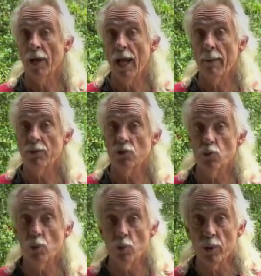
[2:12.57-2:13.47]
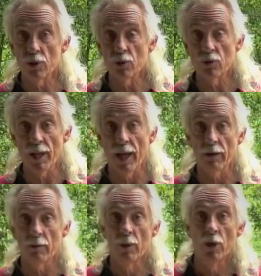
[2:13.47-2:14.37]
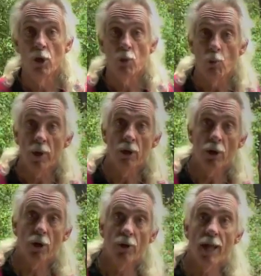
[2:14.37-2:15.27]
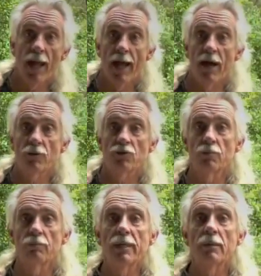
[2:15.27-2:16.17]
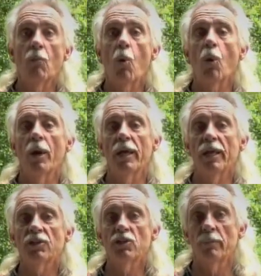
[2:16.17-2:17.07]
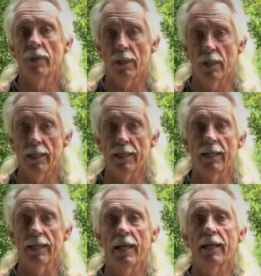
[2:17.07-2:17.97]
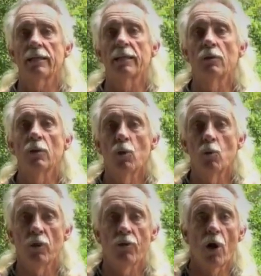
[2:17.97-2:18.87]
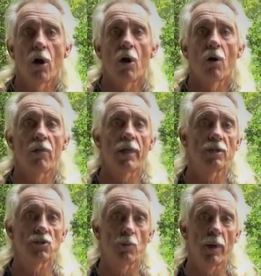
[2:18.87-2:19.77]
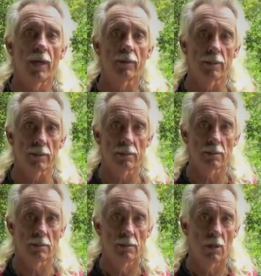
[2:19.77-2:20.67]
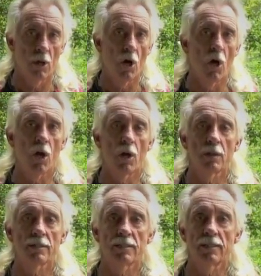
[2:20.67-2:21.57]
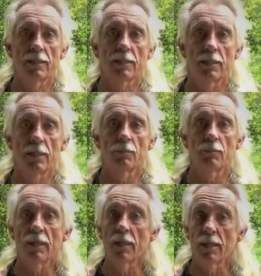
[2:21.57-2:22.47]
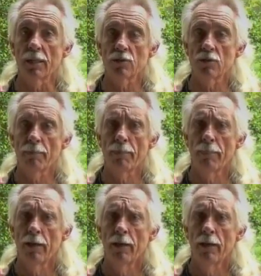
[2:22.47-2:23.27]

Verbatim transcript: And what happens when we do that? We learn how to be more intimately connected with all that is around us, all sentient beings.